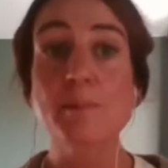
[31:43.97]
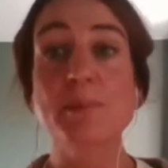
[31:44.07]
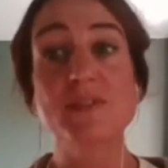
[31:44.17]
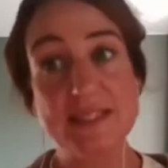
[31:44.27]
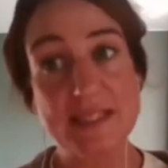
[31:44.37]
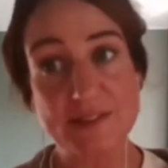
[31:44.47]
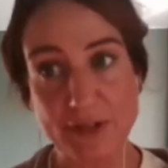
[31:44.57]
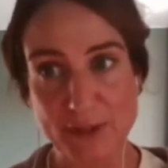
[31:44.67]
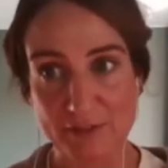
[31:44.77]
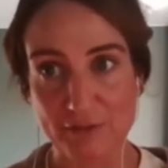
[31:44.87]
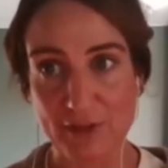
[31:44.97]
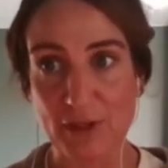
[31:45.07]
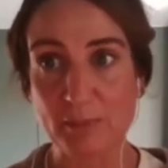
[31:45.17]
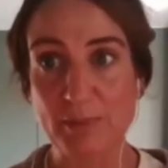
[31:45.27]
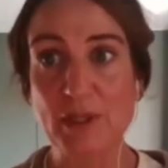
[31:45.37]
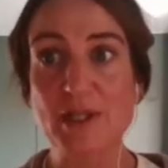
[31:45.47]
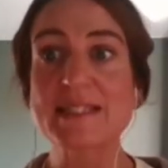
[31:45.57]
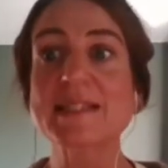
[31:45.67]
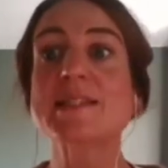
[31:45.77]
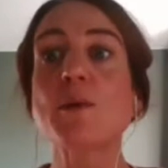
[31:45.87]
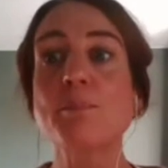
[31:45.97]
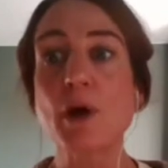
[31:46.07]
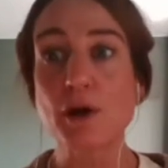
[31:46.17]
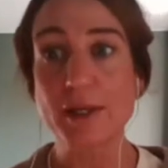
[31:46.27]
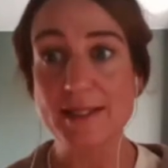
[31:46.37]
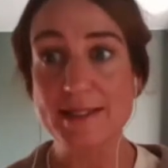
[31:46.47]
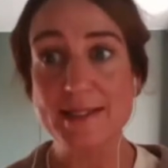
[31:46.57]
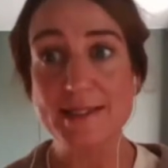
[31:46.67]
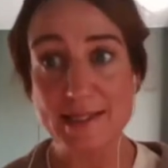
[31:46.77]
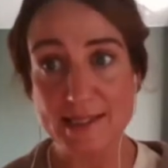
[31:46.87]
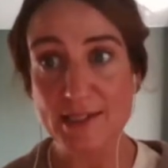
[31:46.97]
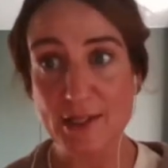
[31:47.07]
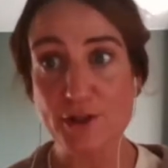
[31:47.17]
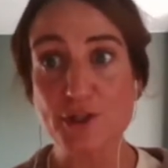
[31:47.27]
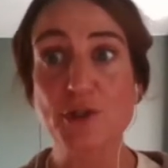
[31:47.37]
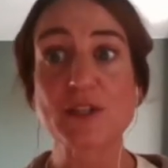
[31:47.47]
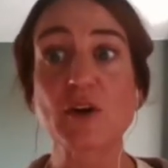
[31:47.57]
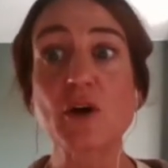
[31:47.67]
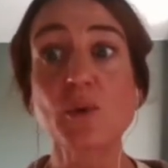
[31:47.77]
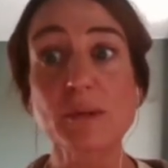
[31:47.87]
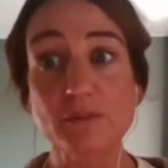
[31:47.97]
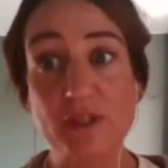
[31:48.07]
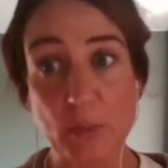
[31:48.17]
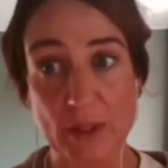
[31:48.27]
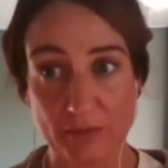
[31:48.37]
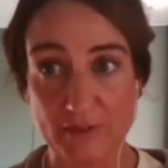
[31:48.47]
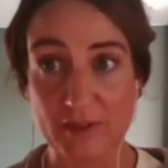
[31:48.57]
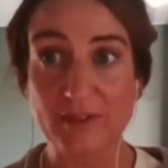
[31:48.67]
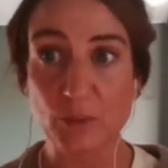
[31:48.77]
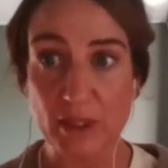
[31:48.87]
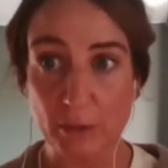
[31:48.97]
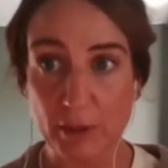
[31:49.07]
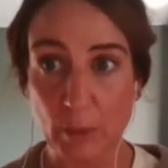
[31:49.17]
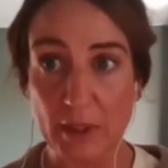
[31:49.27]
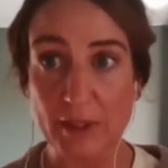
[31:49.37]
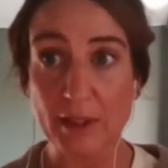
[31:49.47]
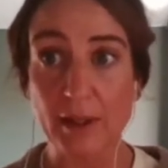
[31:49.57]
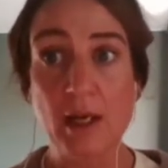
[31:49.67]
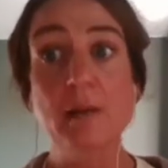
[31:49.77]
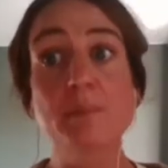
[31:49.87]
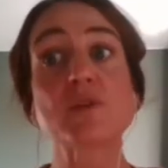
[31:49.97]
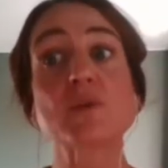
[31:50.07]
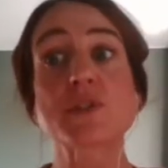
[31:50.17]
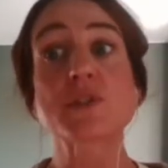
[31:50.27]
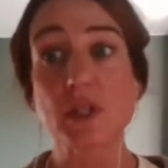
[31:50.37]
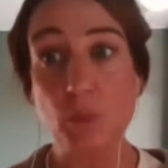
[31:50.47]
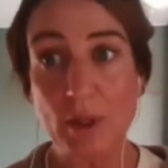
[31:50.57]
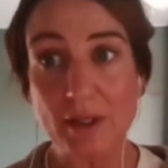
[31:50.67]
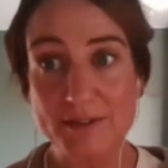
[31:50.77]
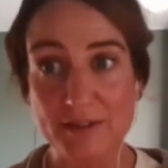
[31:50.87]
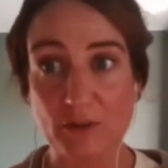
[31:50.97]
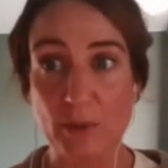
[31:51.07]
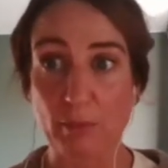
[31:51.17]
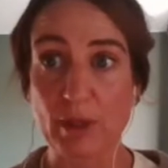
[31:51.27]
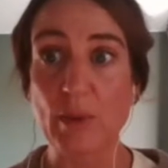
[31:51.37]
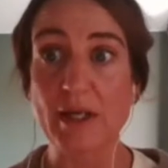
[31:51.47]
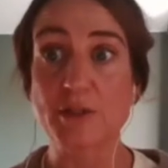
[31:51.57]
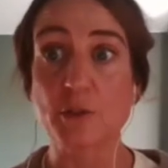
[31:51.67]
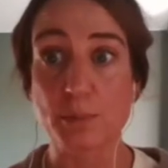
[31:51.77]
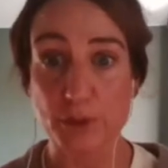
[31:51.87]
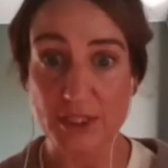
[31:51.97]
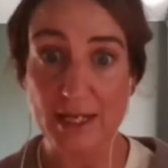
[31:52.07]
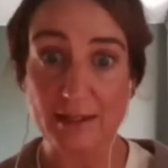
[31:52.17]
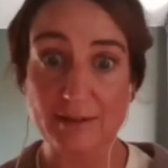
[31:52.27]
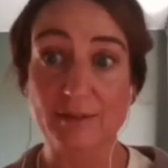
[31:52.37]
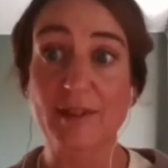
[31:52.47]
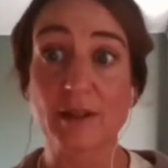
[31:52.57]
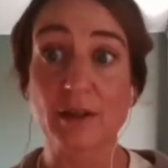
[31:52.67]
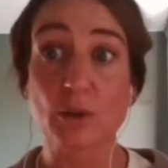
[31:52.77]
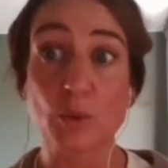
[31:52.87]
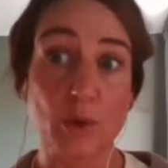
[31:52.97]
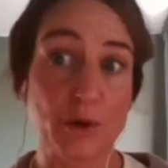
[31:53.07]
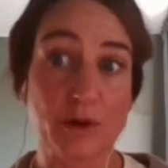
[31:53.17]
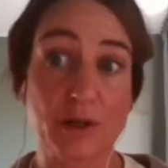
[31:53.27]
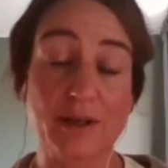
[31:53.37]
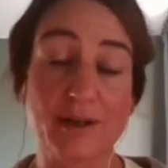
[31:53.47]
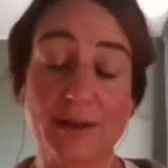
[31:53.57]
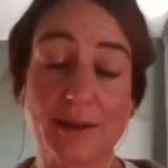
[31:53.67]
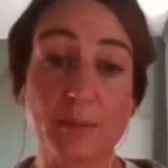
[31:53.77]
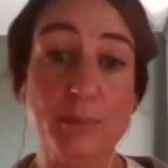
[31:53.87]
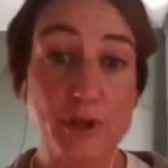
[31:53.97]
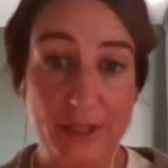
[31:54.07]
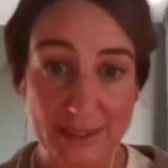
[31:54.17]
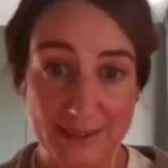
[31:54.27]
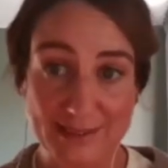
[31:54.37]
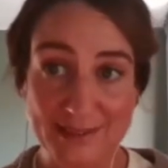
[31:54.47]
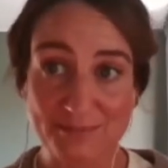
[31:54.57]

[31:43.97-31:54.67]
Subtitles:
But this is very difficult because in some markets, it's easier to get hold of the quantity that we require, but also the quality that we require to protect the core products.